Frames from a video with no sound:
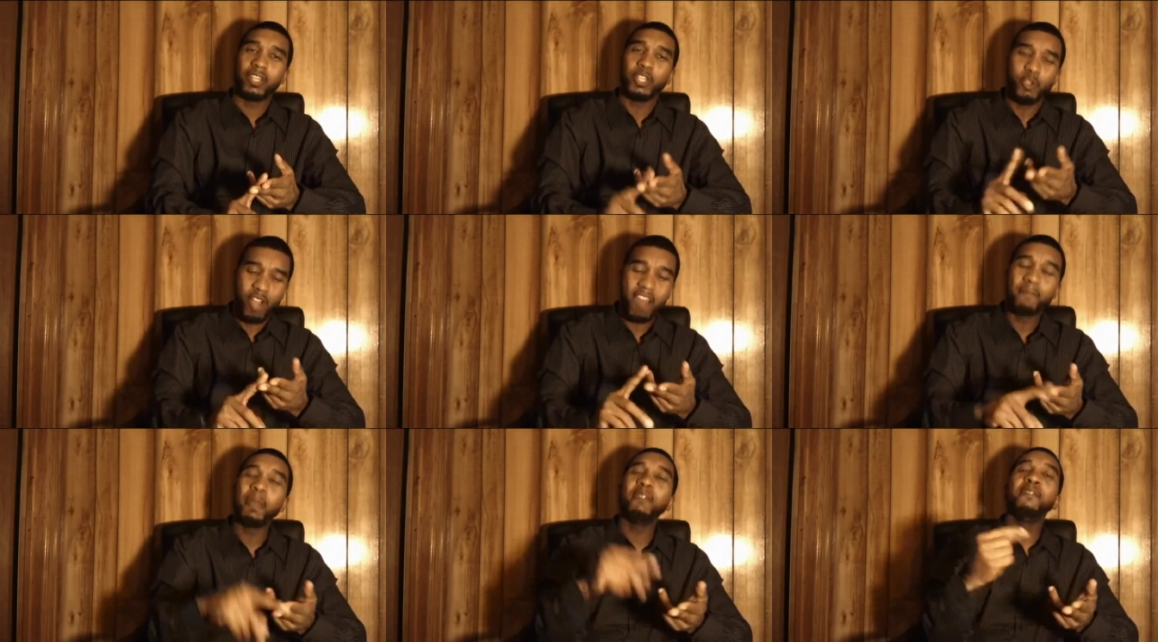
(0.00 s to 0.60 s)
you
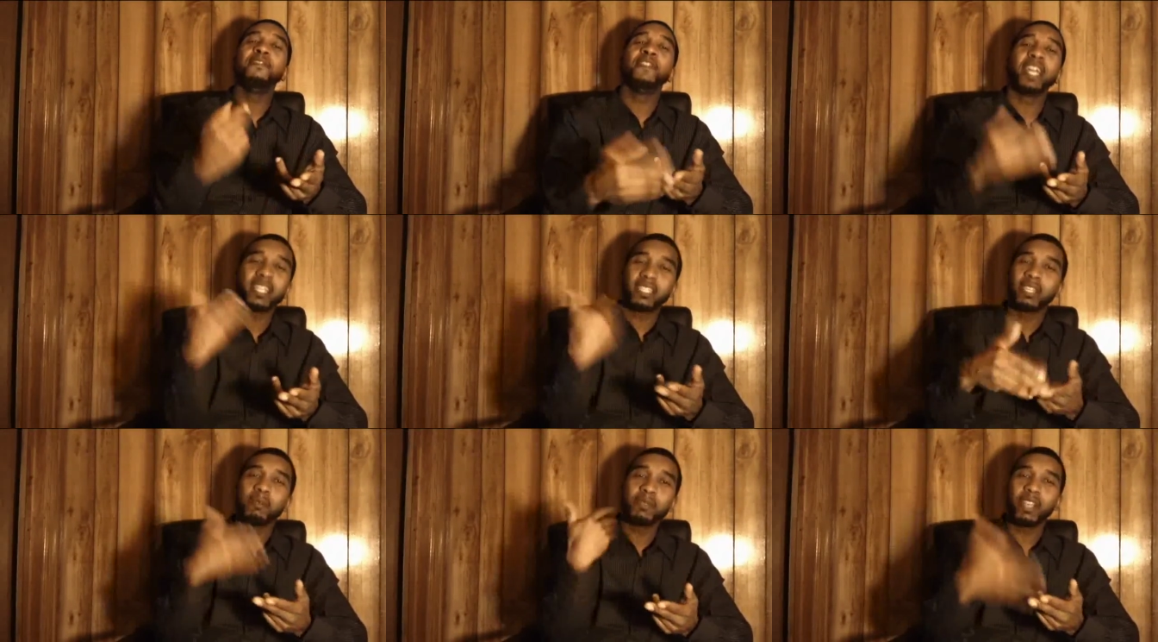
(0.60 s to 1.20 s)
have been
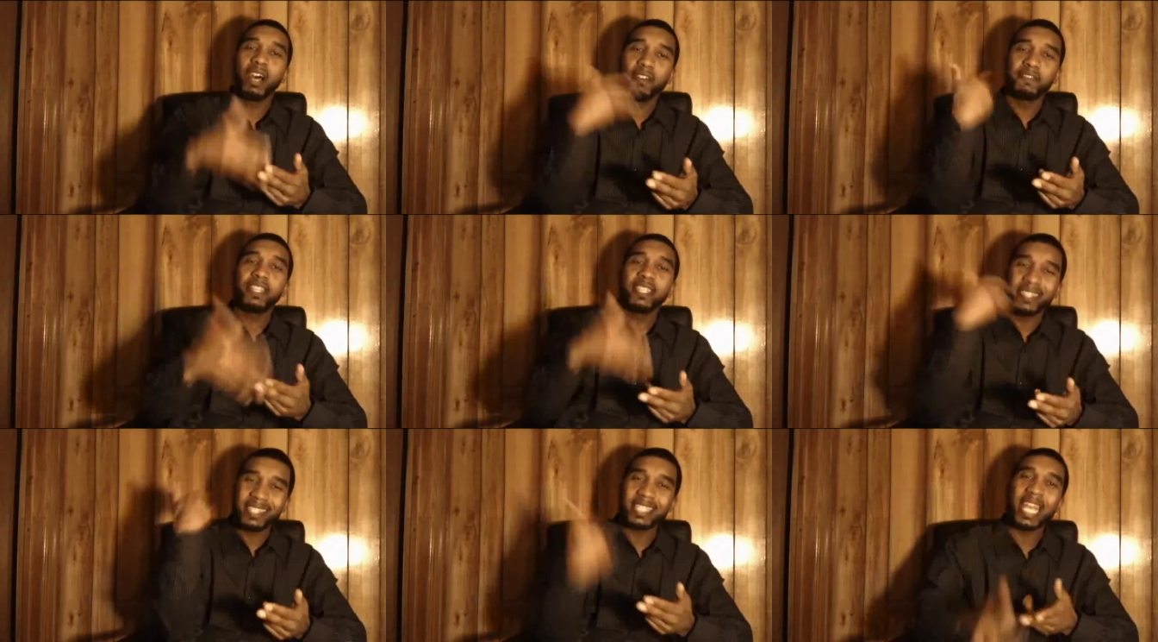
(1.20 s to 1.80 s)
victims of
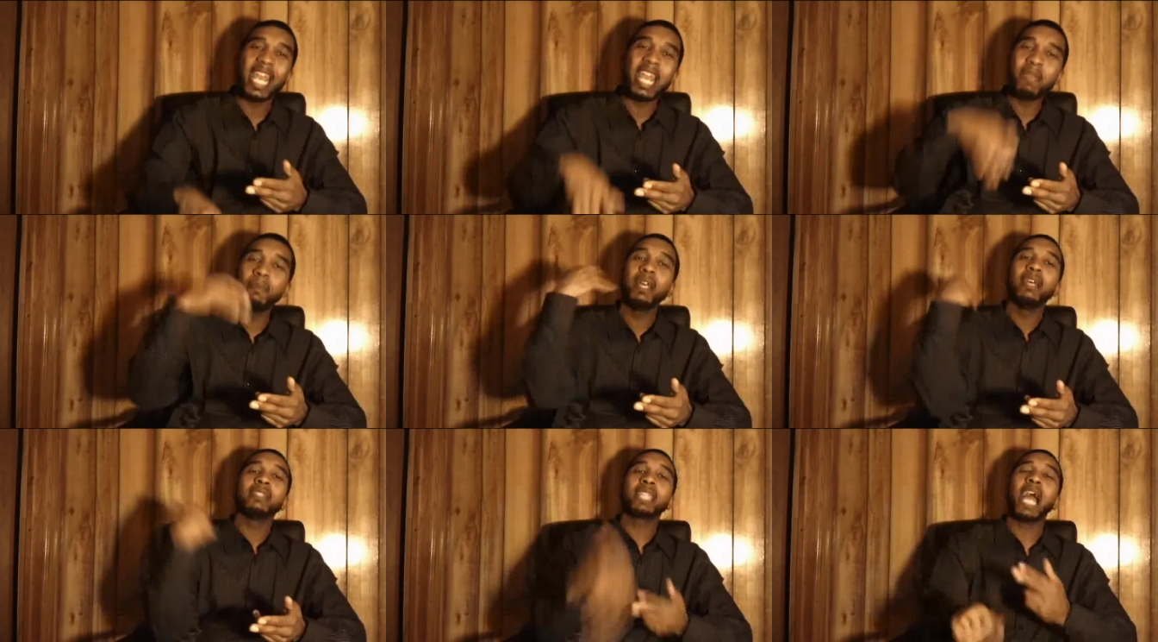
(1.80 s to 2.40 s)
this
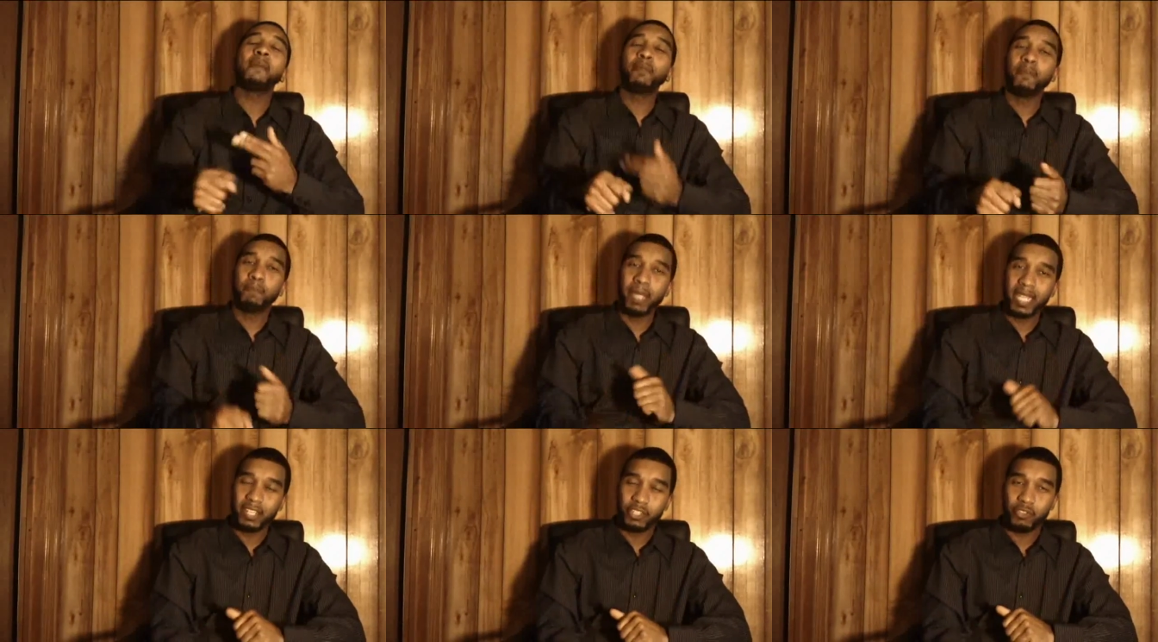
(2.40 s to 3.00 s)
same type of
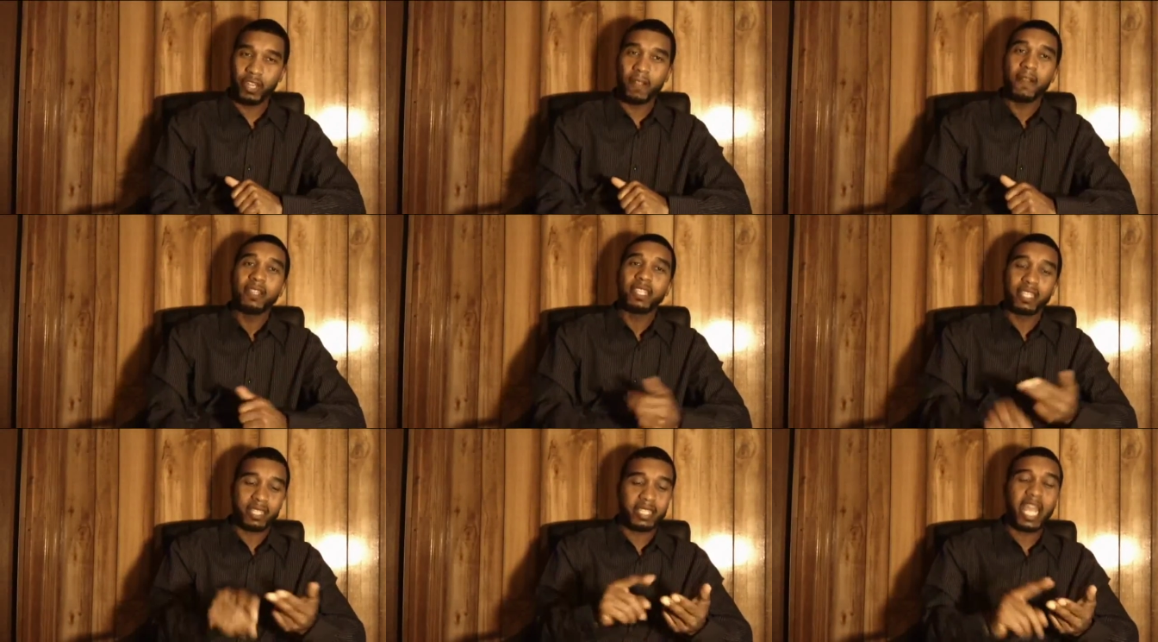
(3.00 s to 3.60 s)
bigotry,
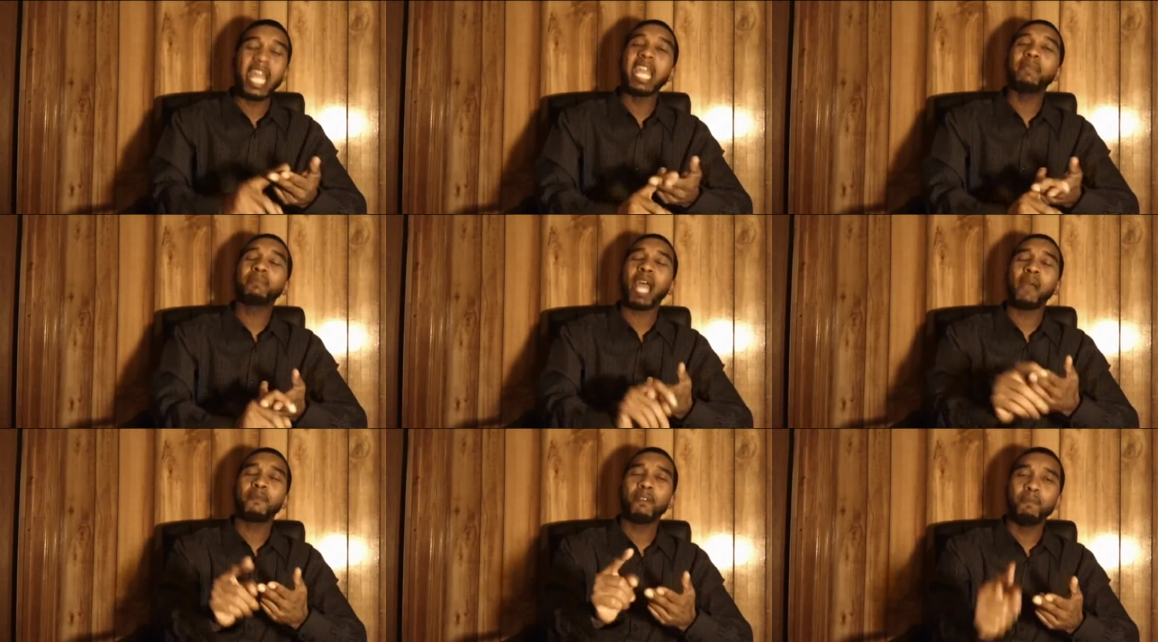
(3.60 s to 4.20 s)
this same
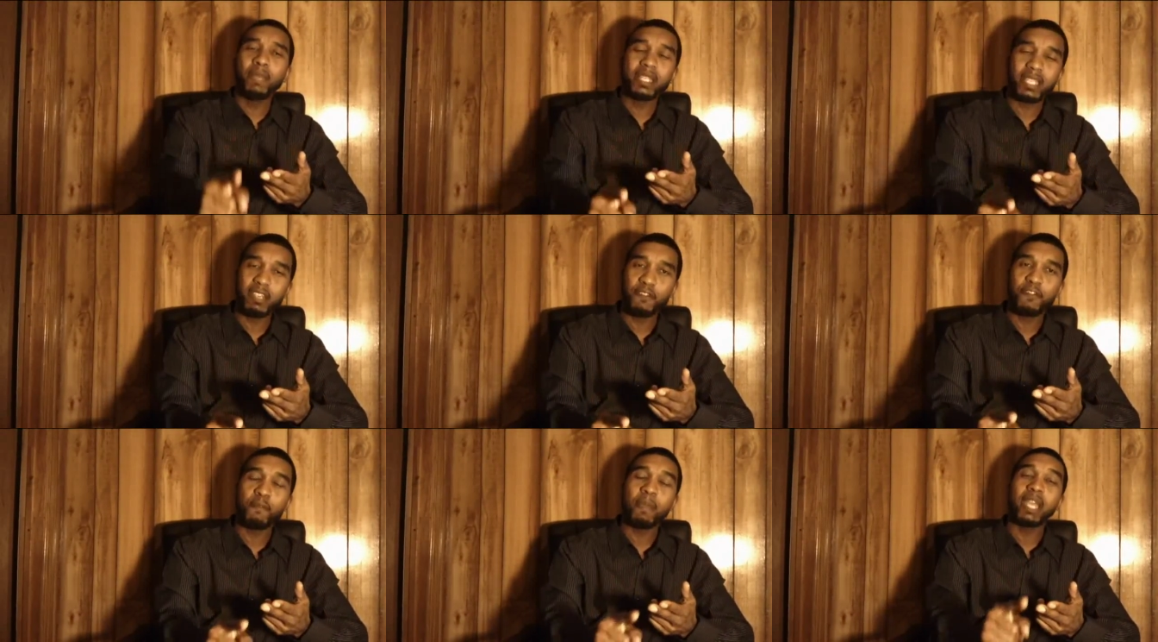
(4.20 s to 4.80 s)
type of
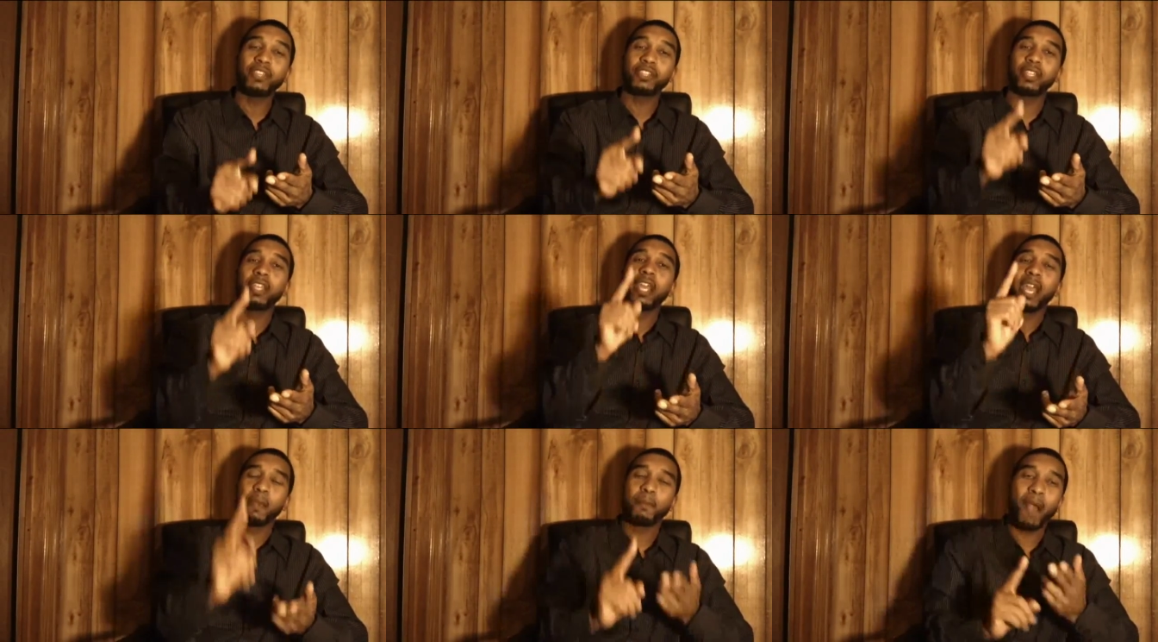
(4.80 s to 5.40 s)

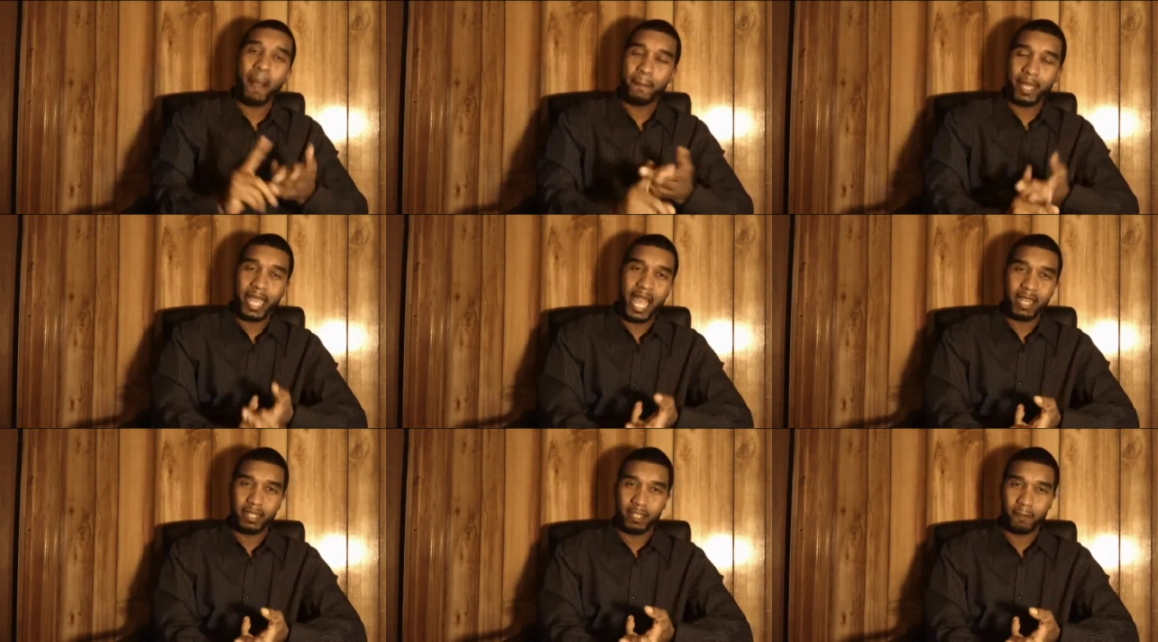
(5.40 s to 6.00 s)
misinformation and
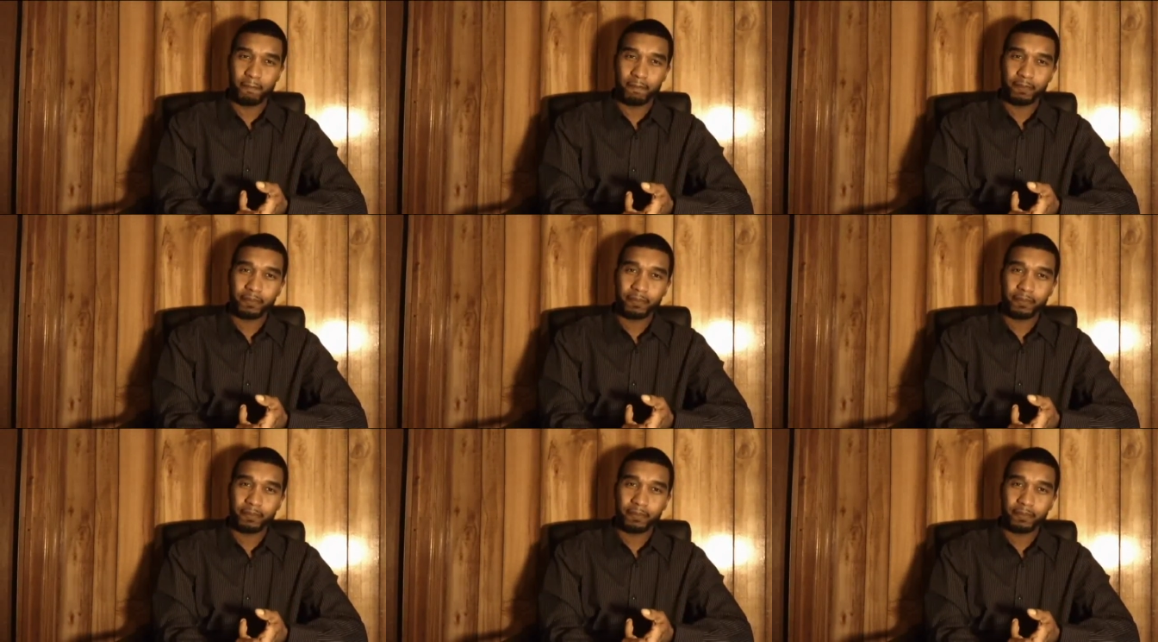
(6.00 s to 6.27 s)
propaganda.